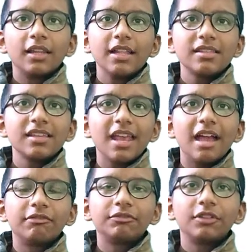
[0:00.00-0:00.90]
let's say
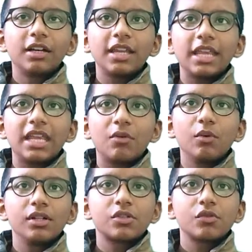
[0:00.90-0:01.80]
f1
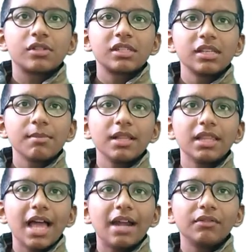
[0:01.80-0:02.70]
equals to
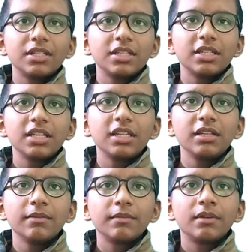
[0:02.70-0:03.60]
similarity